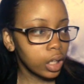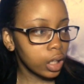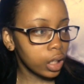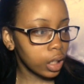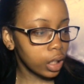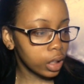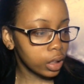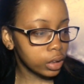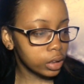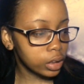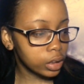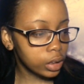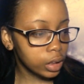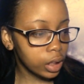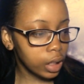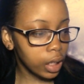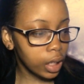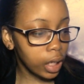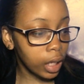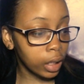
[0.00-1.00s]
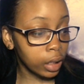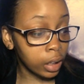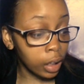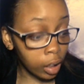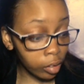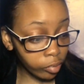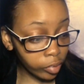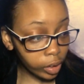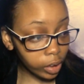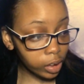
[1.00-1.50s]
and I
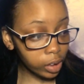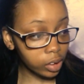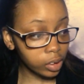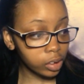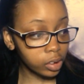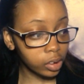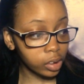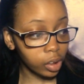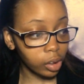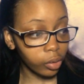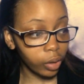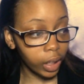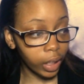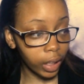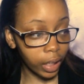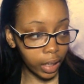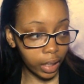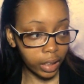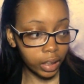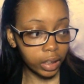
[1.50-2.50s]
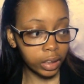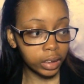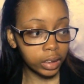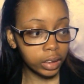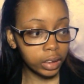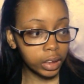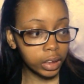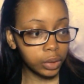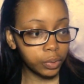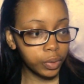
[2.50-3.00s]
loved it, so I got it. It's
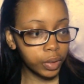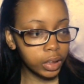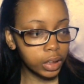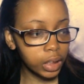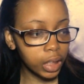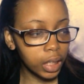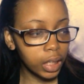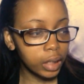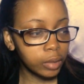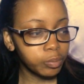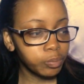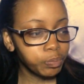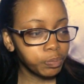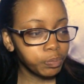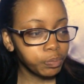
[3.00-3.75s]
a 6-week study,